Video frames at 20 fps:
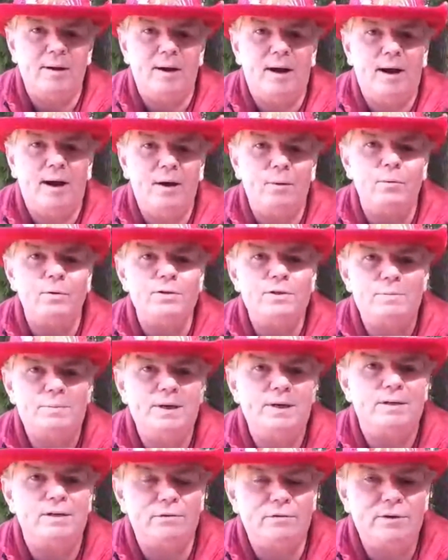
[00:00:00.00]
I will
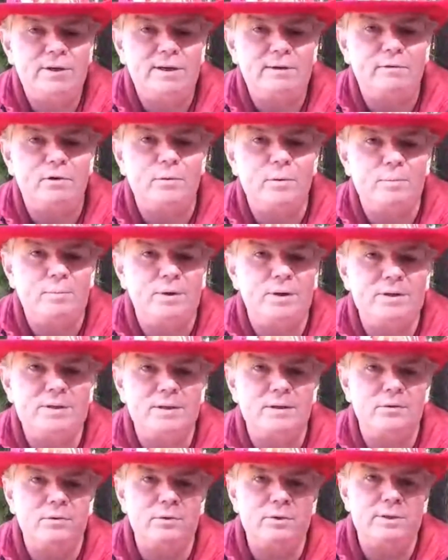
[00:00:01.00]
speak differently from a person
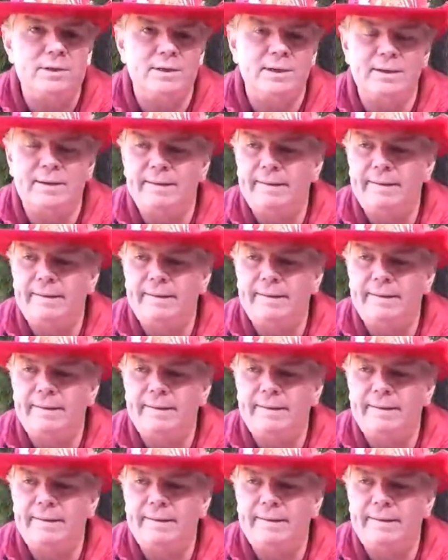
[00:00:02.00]
who's a